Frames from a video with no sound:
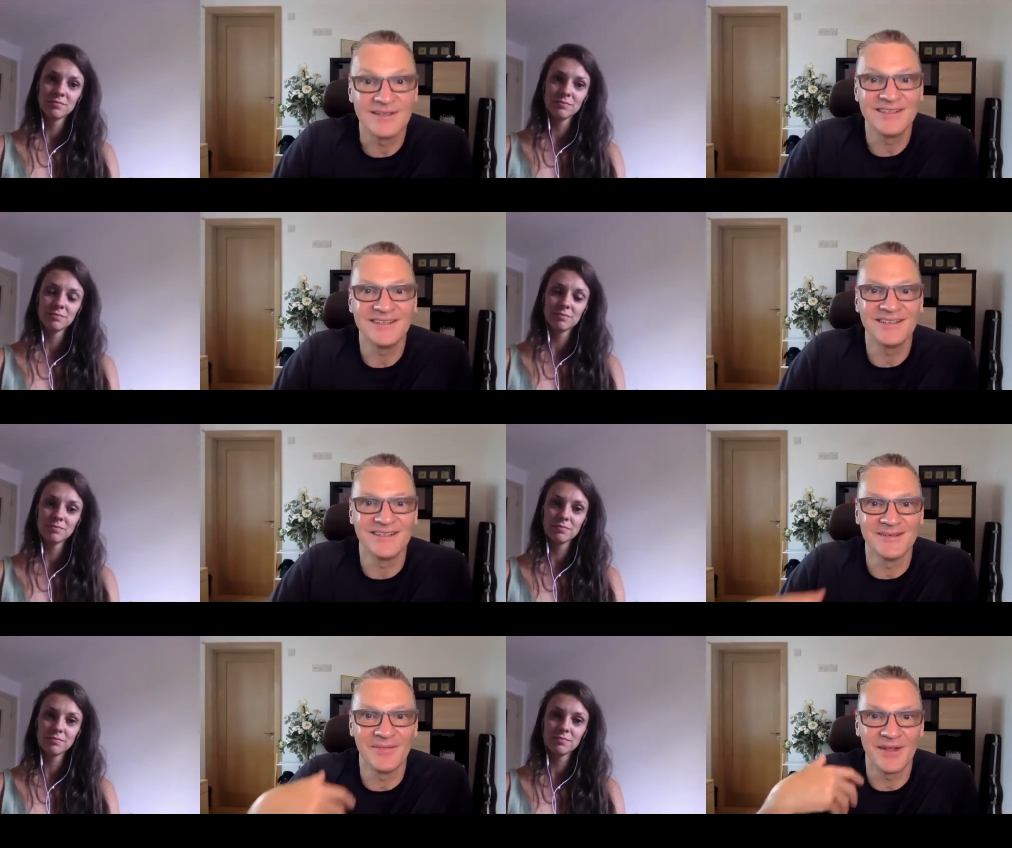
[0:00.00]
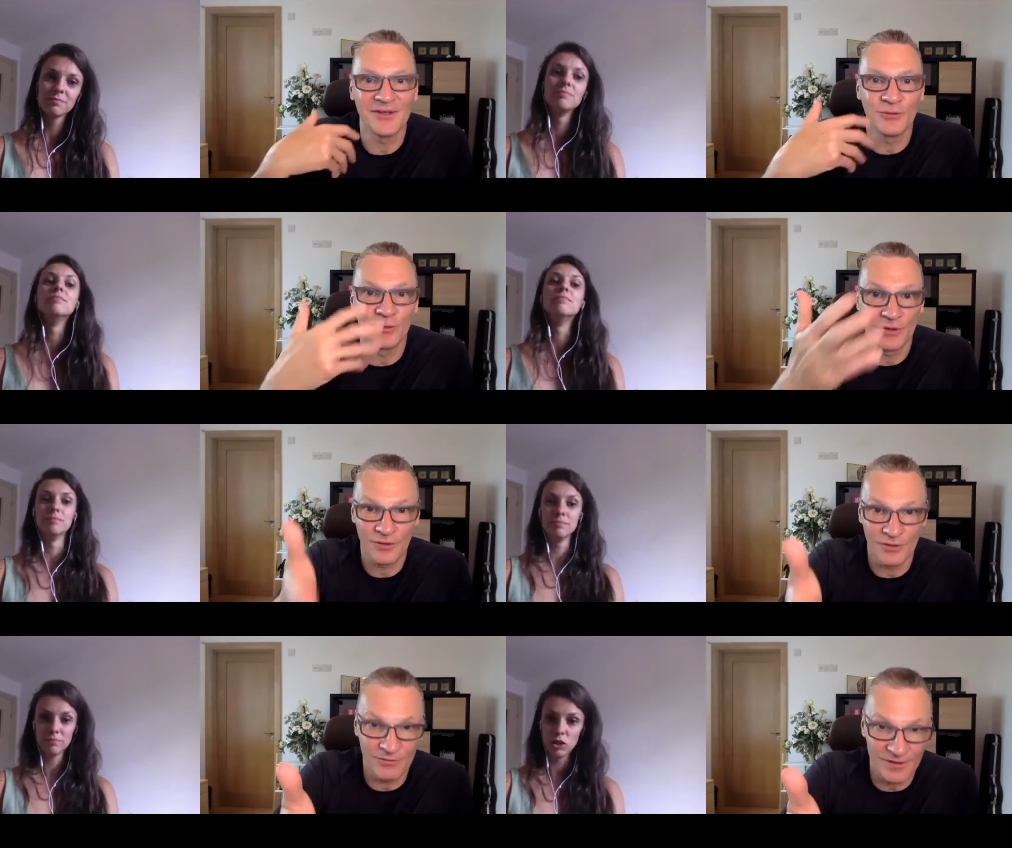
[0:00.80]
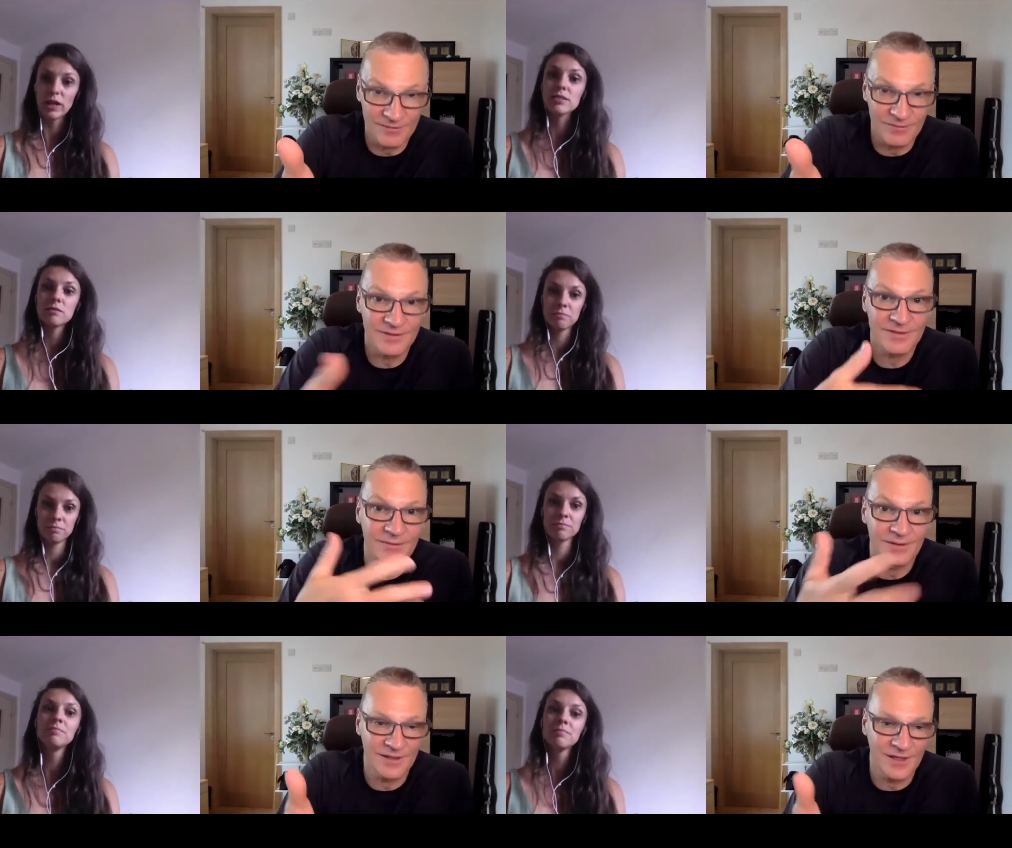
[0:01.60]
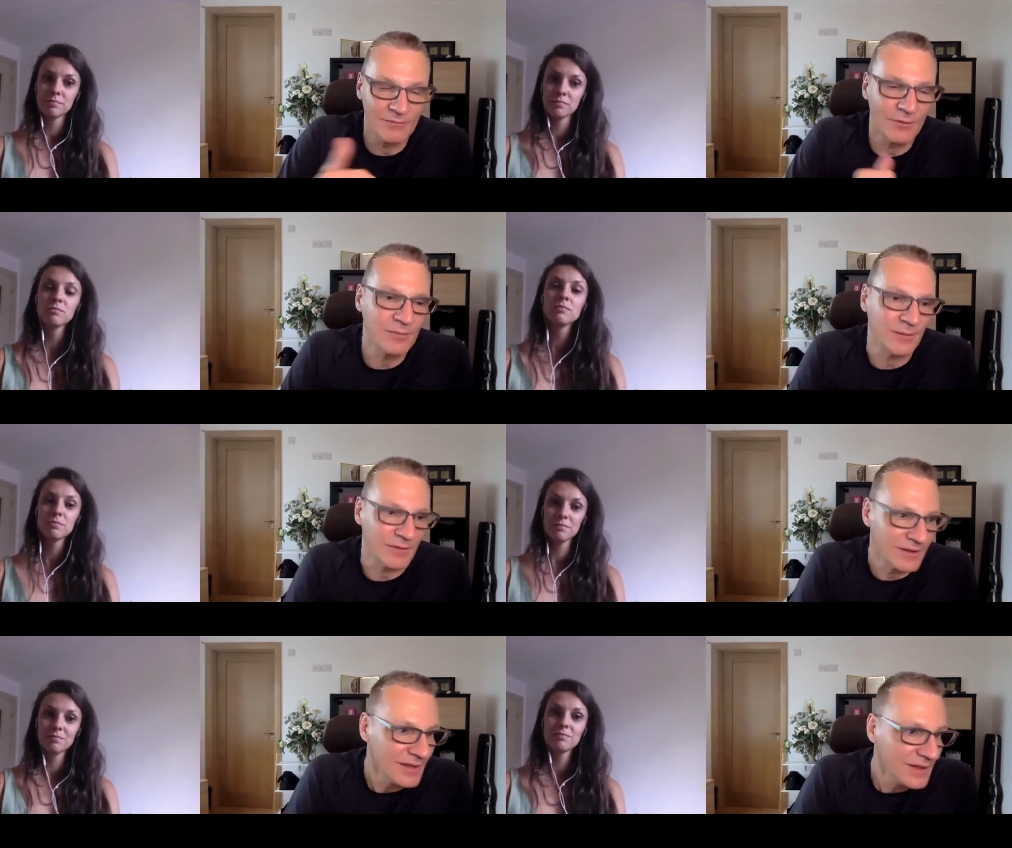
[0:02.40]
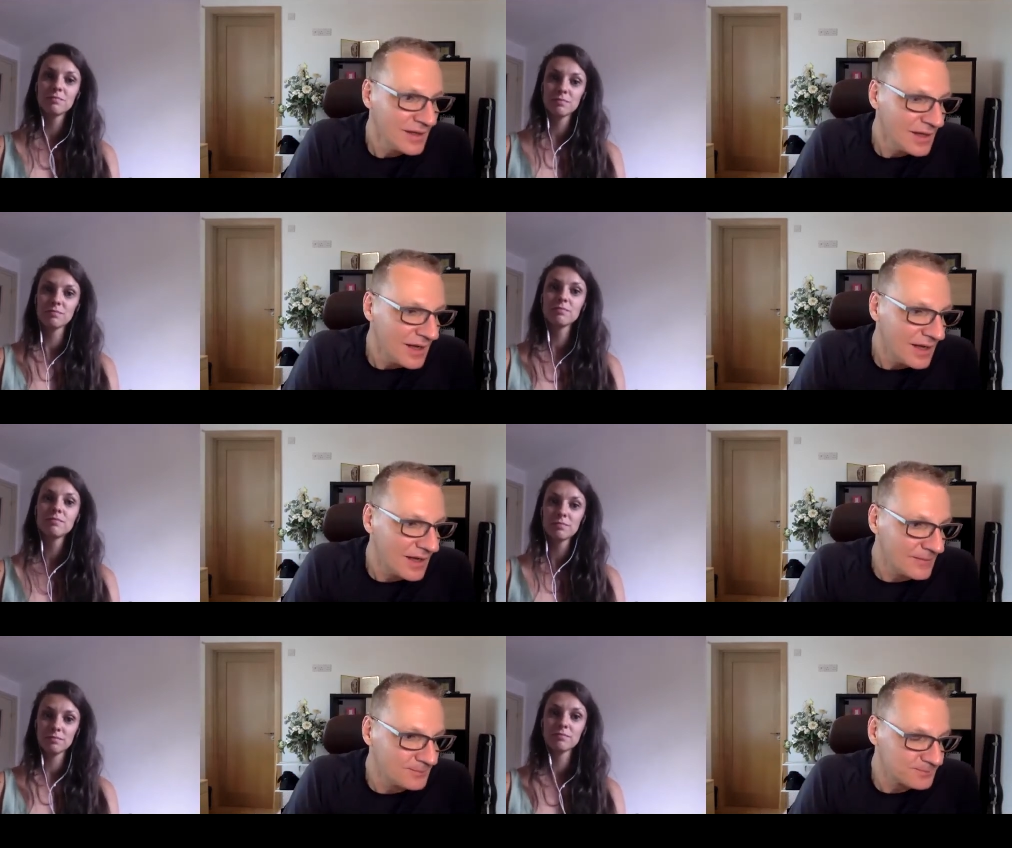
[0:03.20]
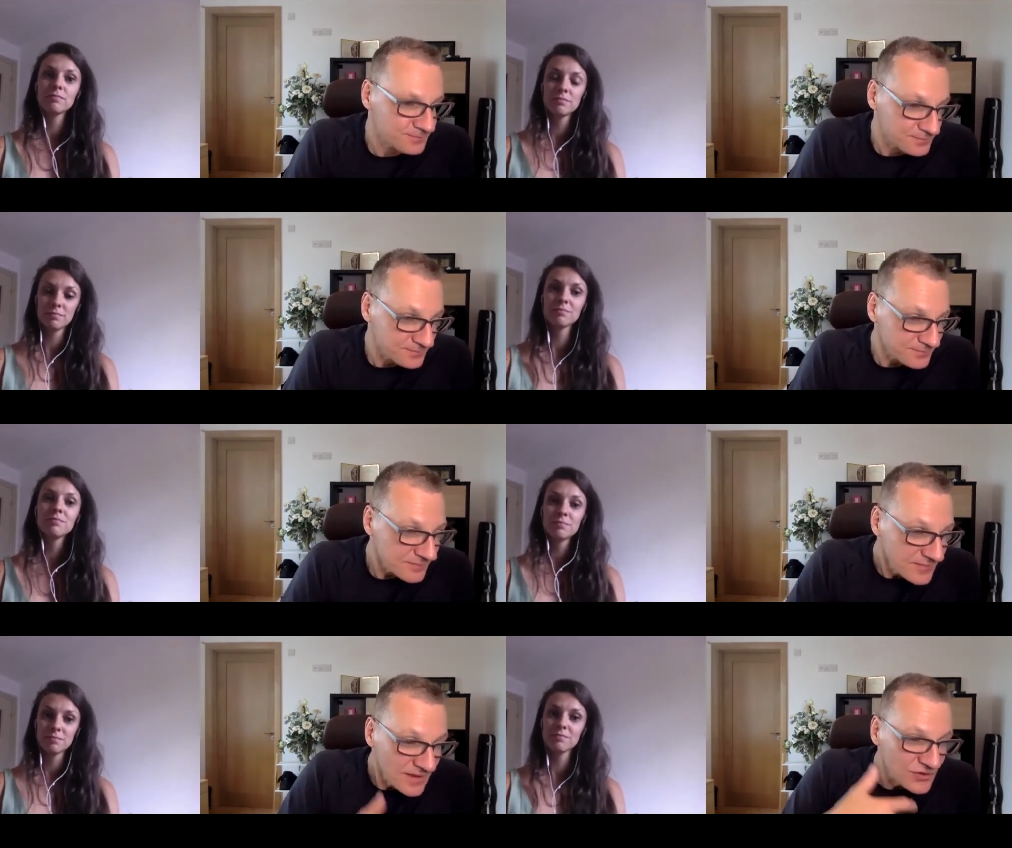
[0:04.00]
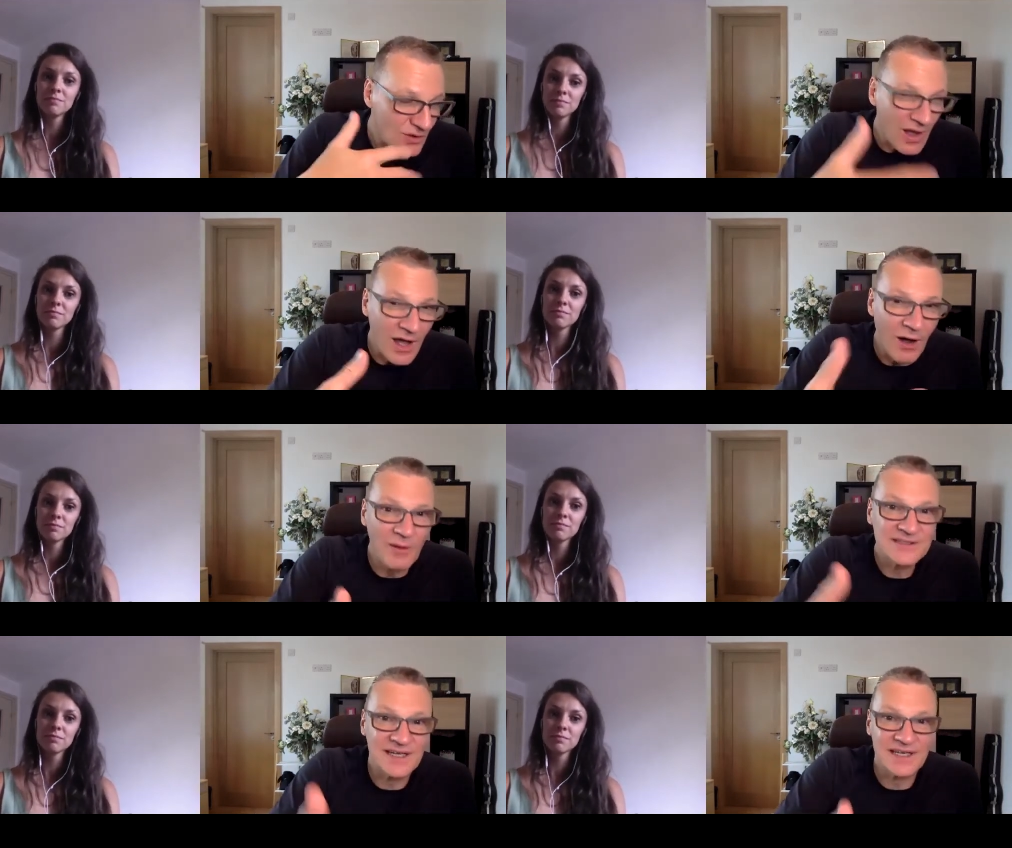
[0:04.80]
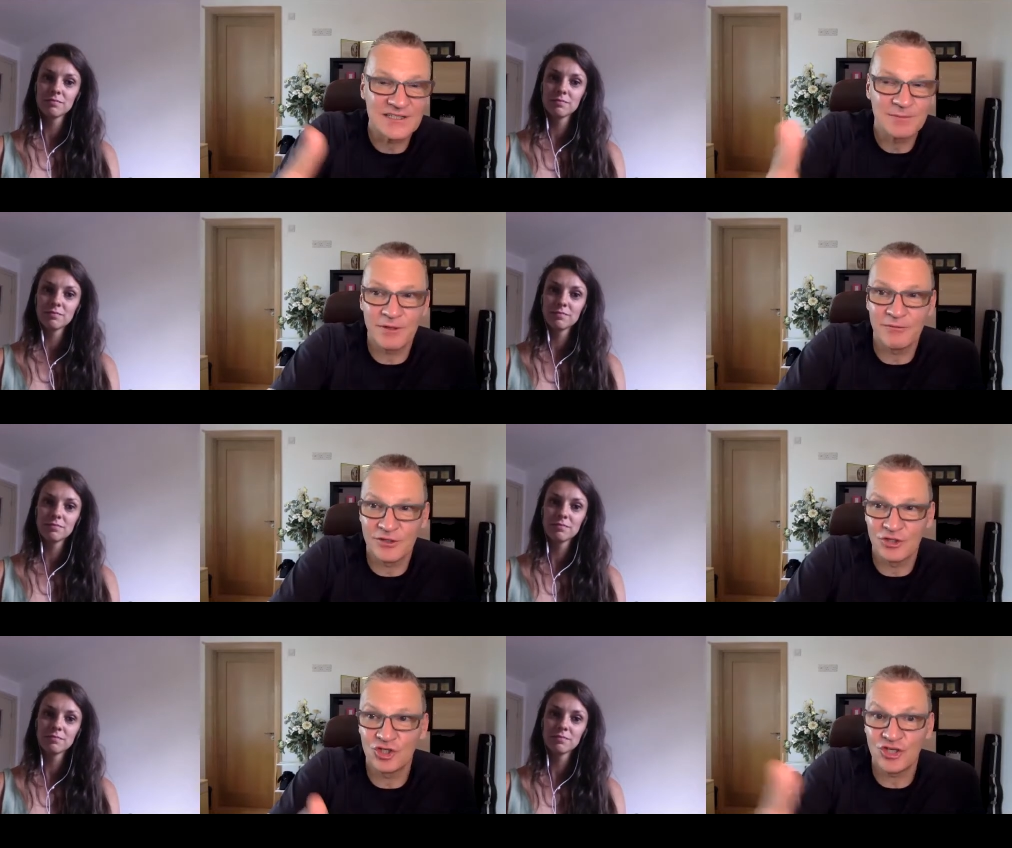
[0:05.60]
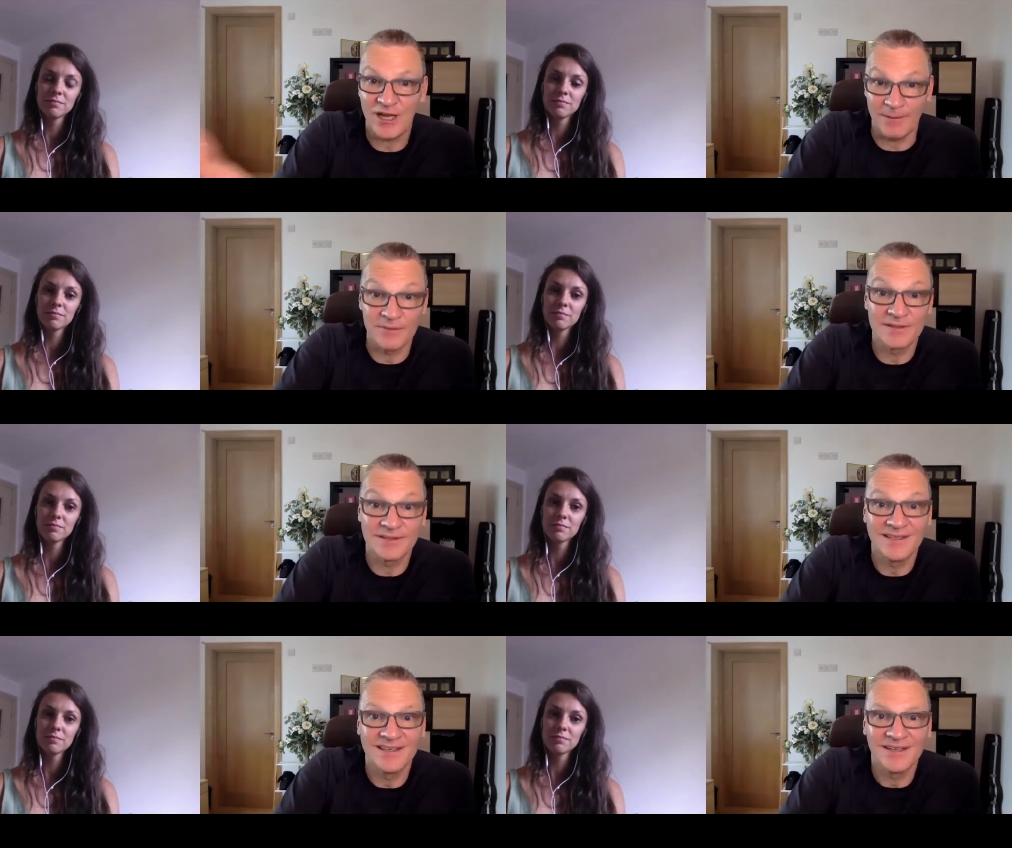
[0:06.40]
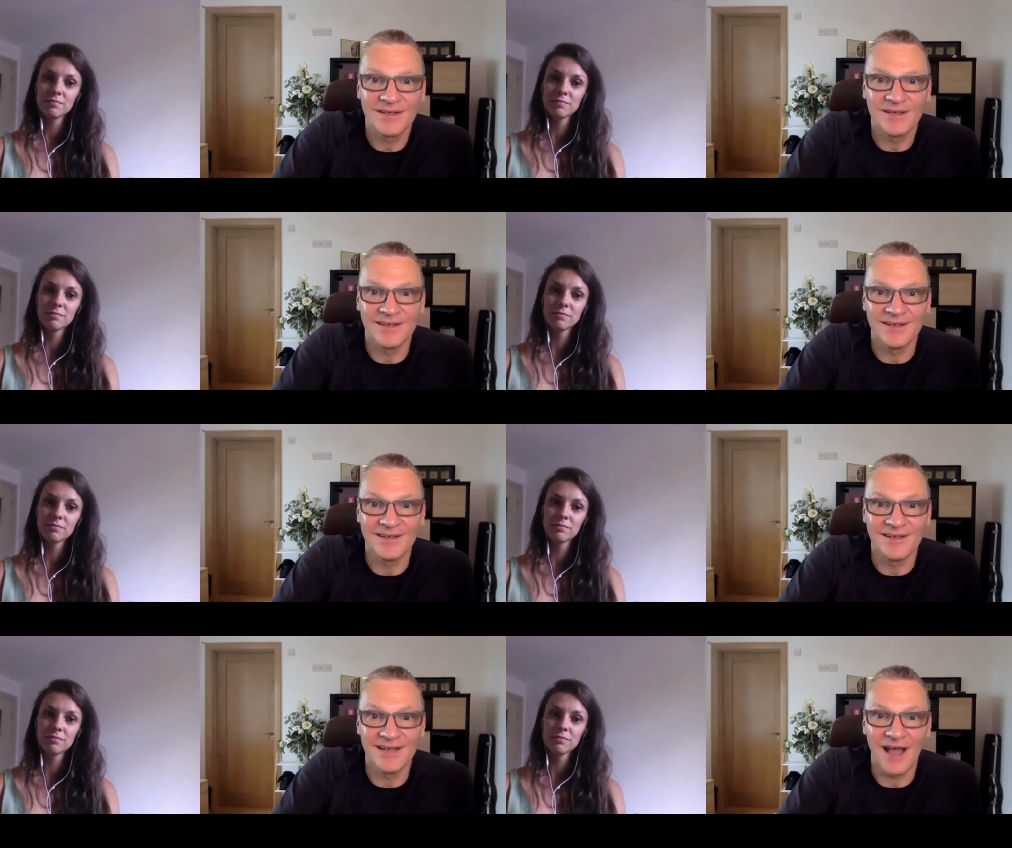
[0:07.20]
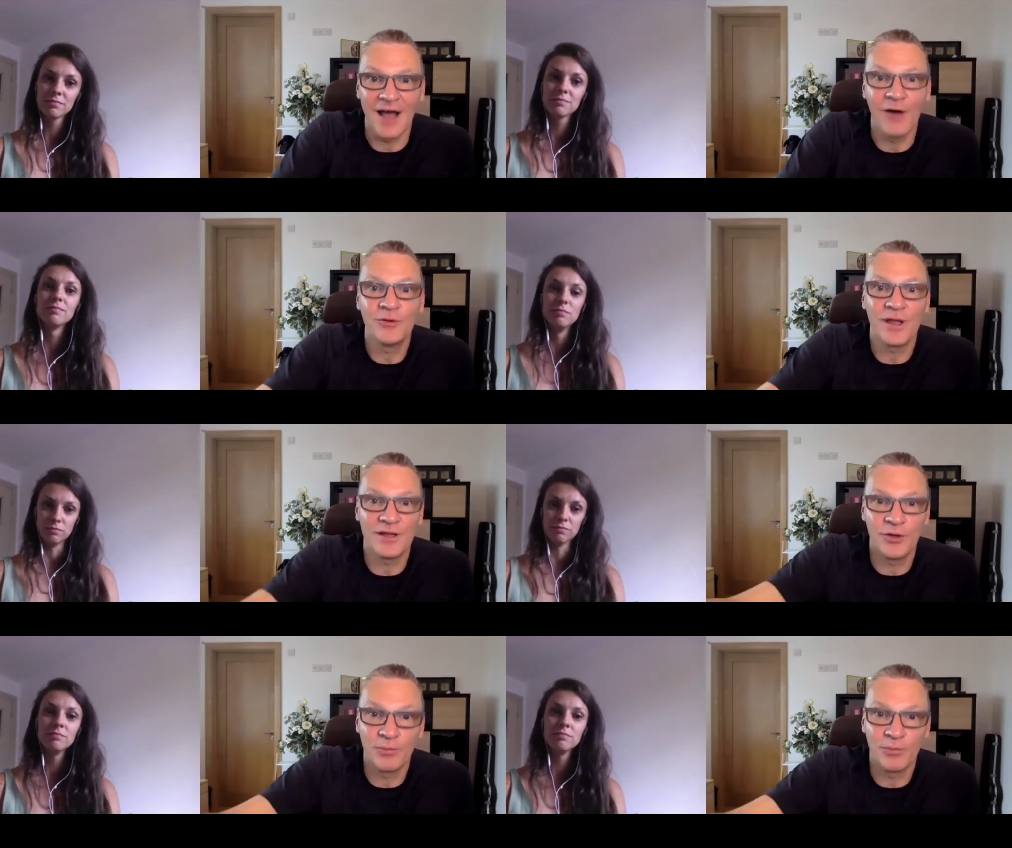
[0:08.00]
Speaker 1: right um, and you work mm-hmm. already with a number of people um, so how has that experience shaped uh, how you have mm-hmm.